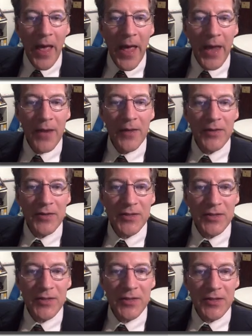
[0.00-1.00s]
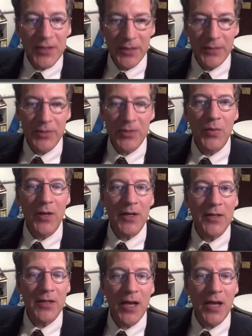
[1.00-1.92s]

and this syllabus quiz.